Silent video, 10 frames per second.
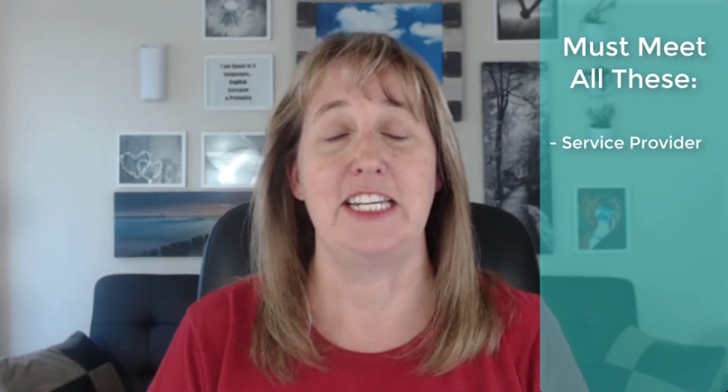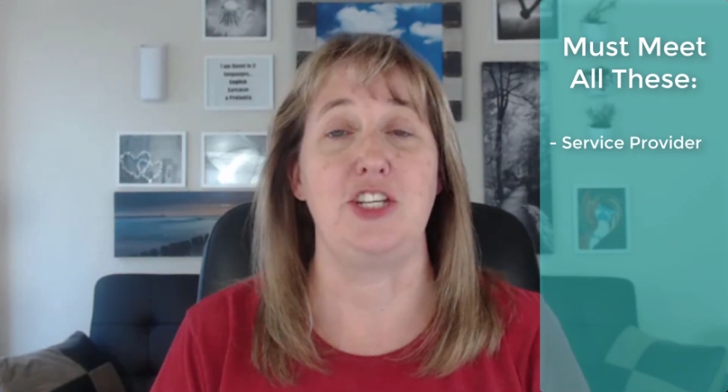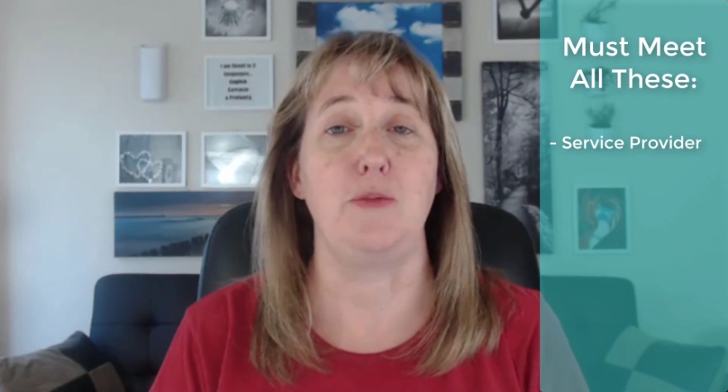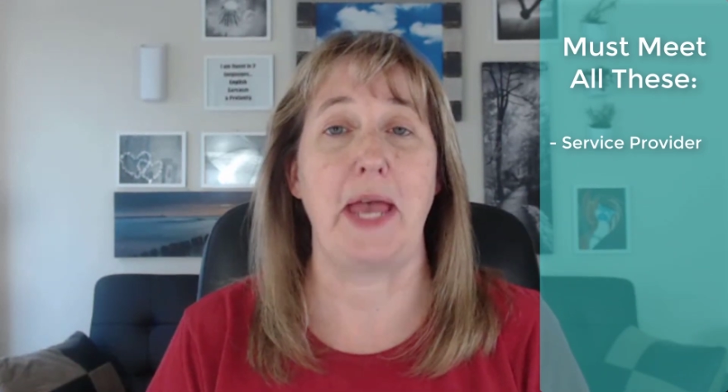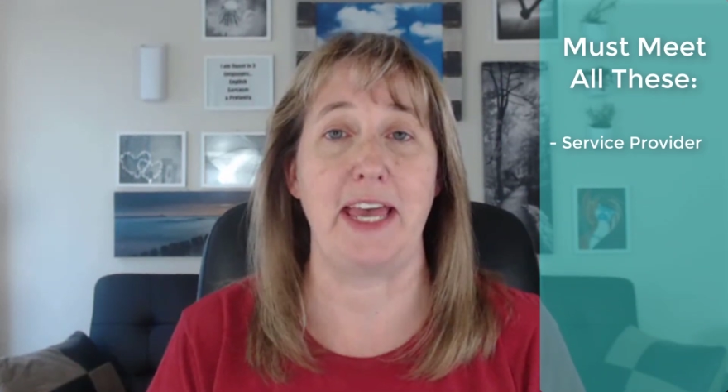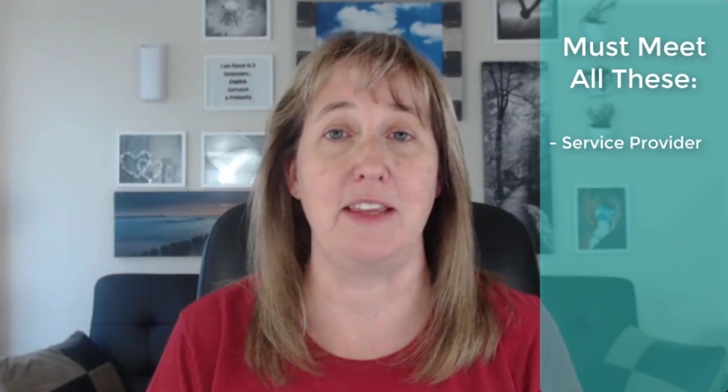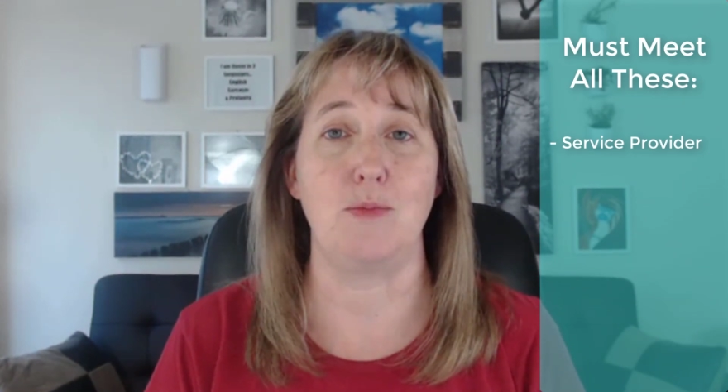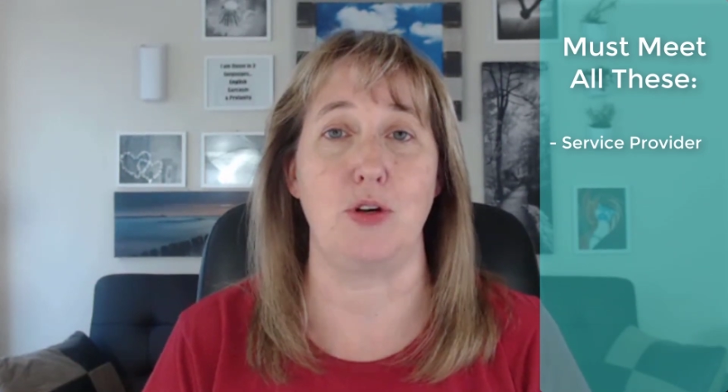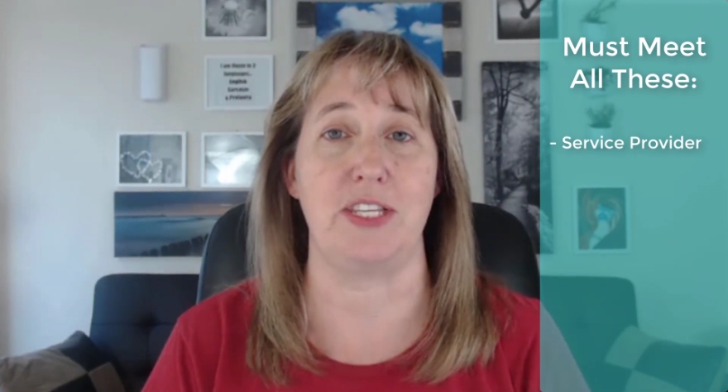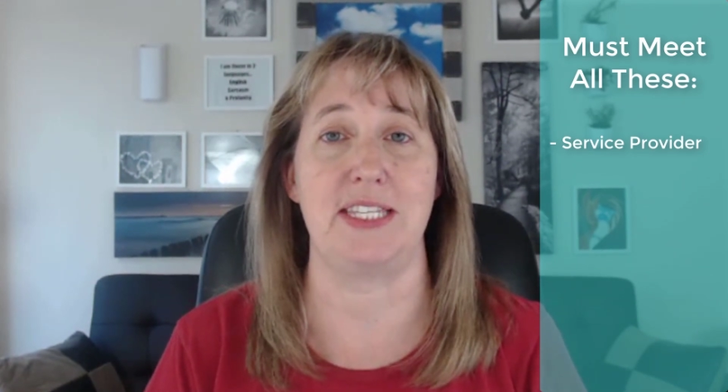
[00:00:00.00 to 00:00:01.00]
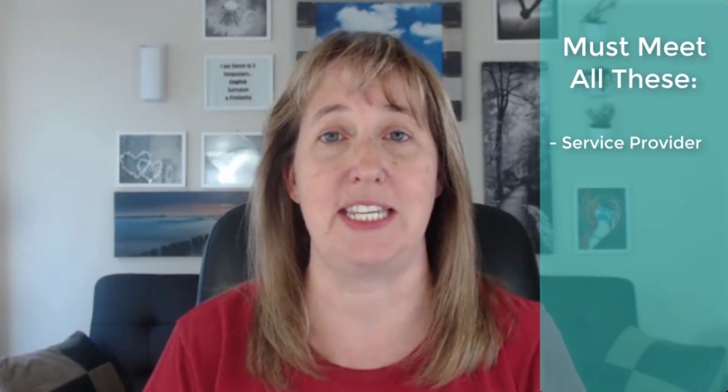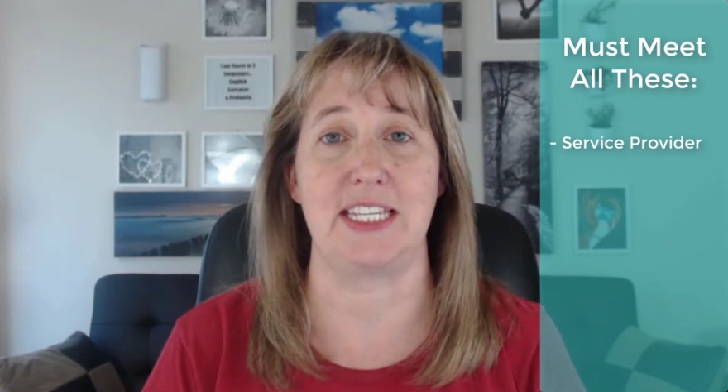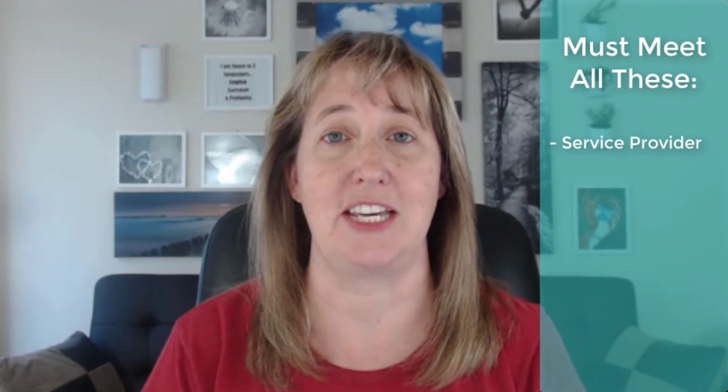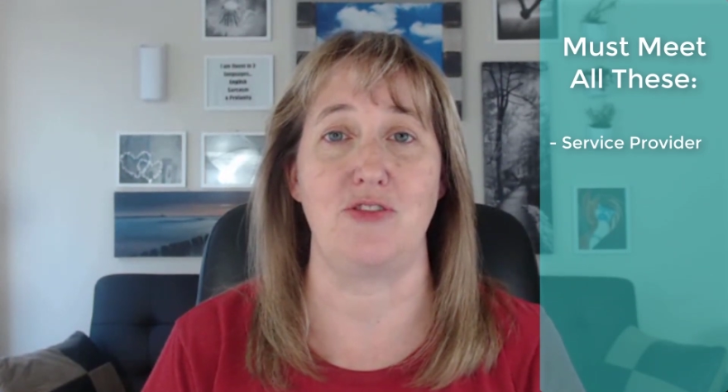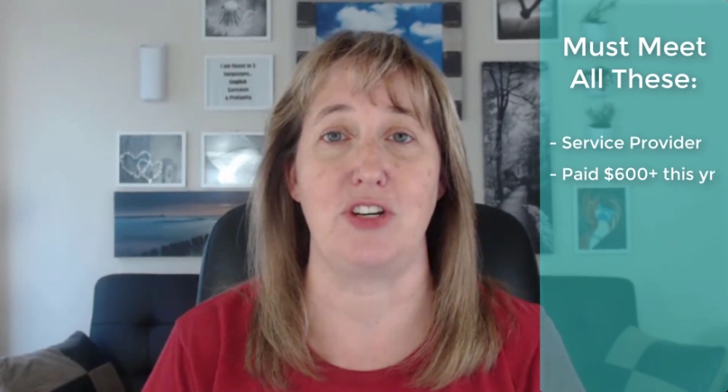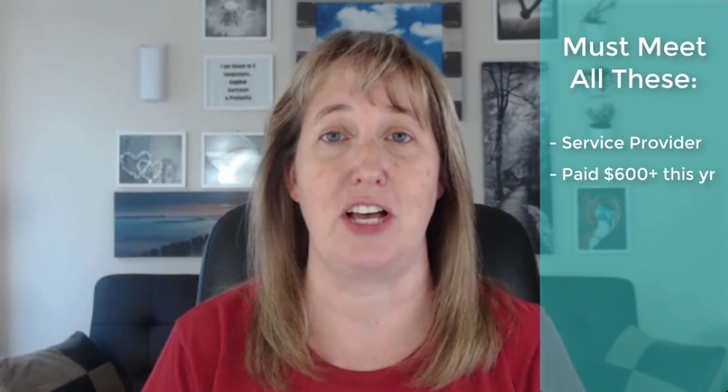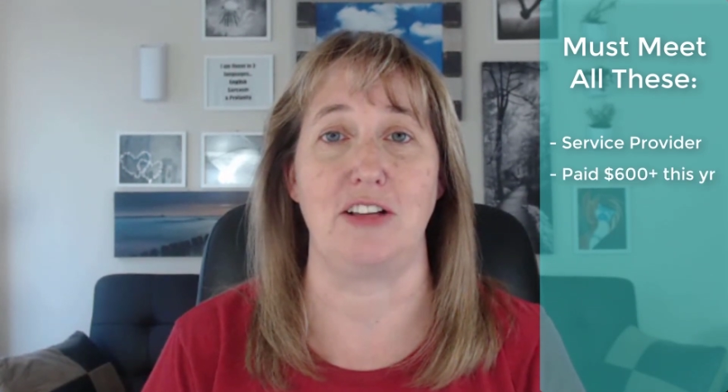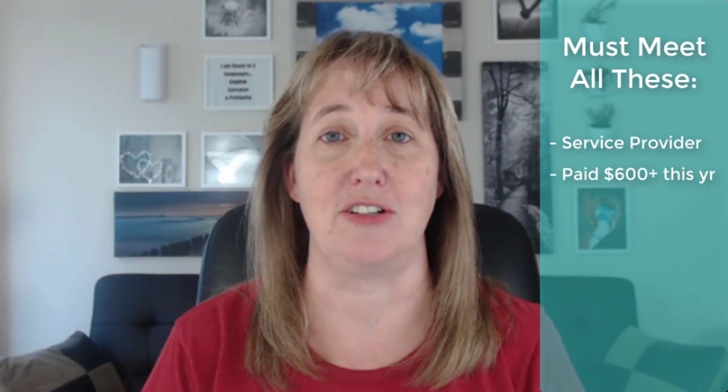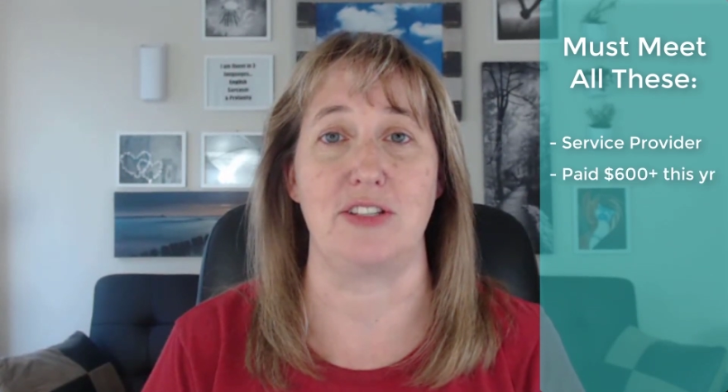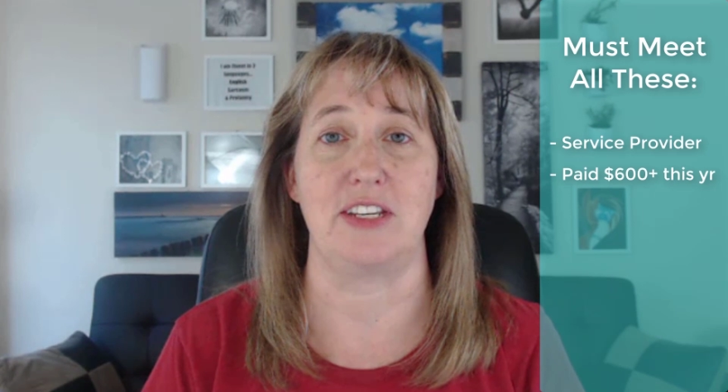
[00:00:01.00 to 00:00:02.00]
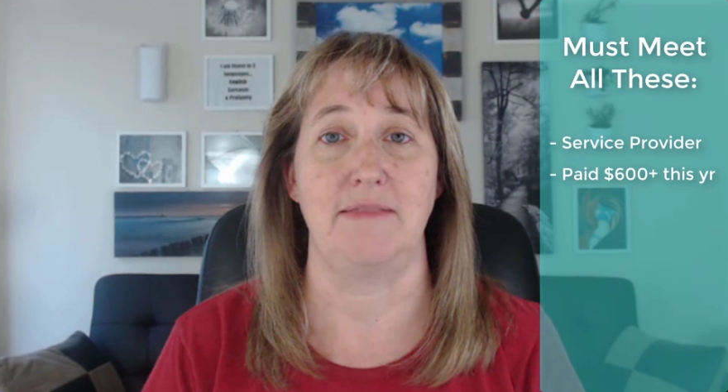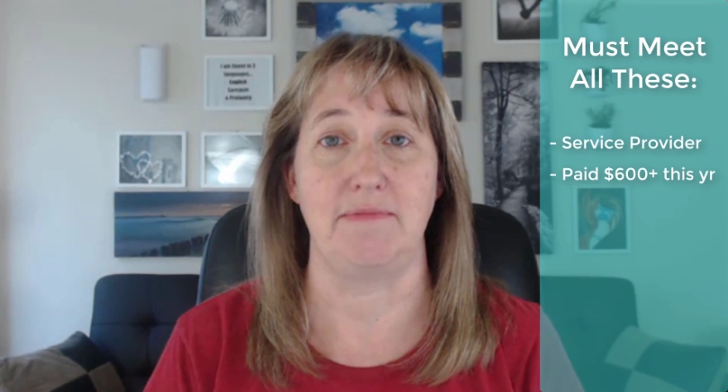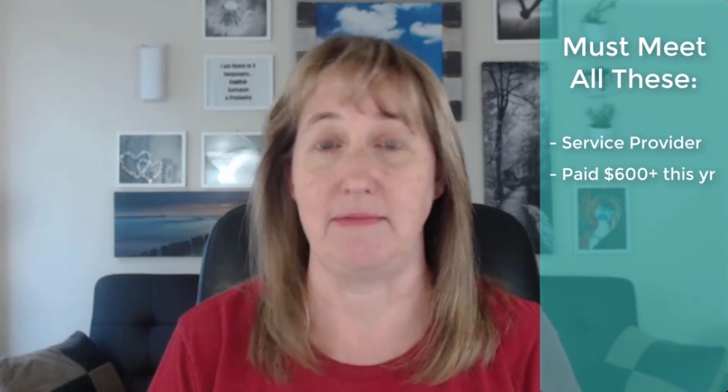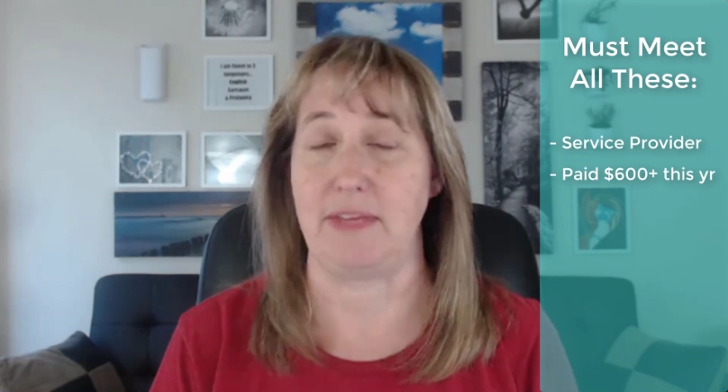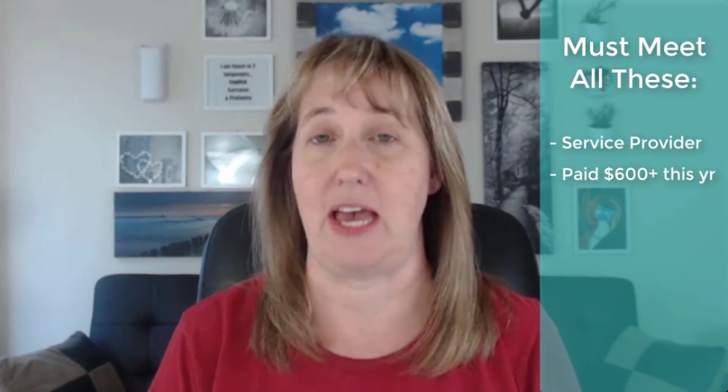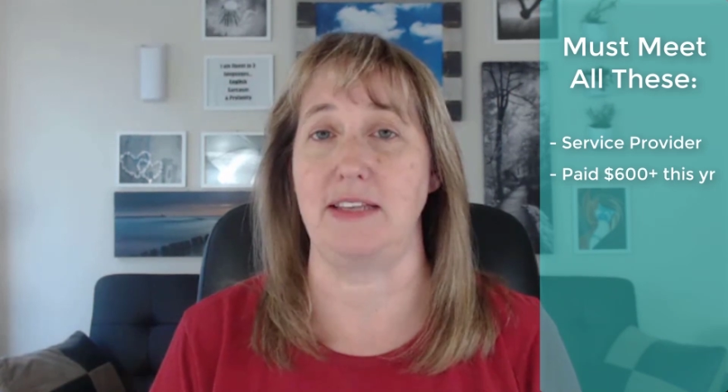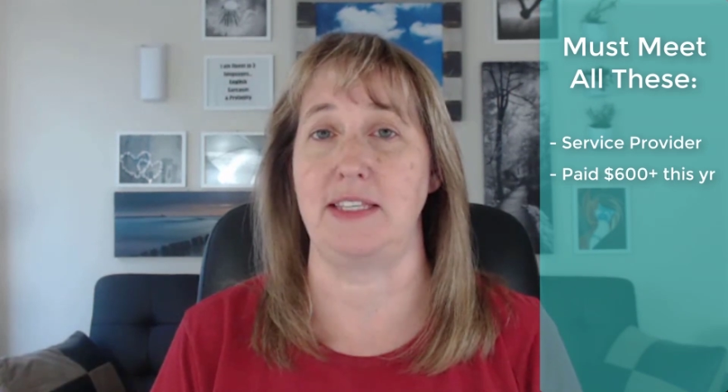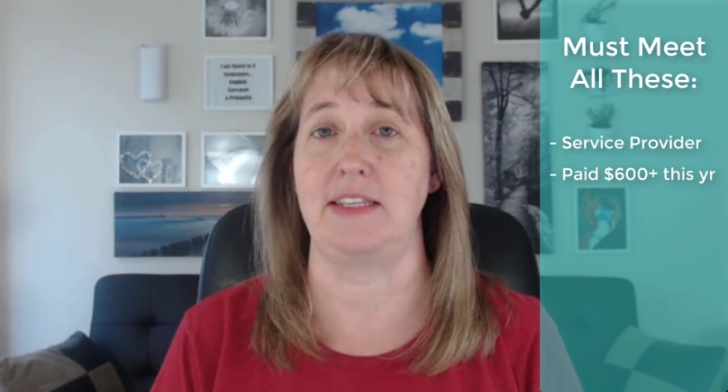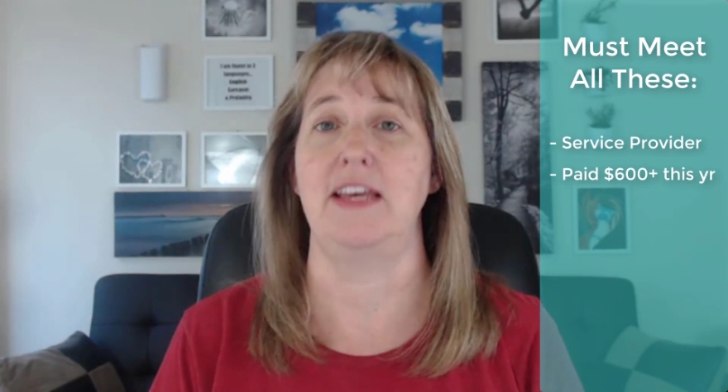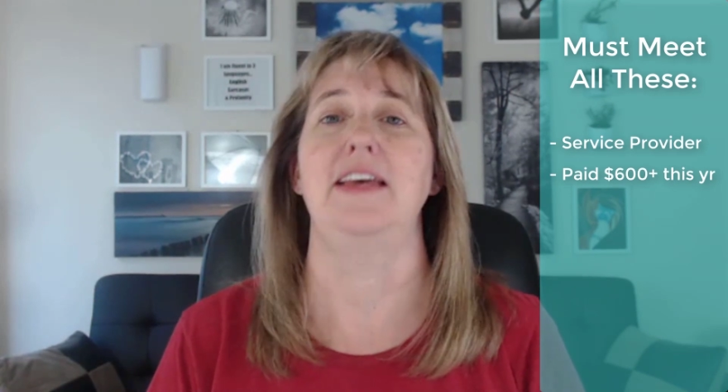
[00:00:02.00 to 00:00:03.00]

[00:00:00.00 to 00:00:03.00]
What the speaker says: did you pay them more than $600? Yes?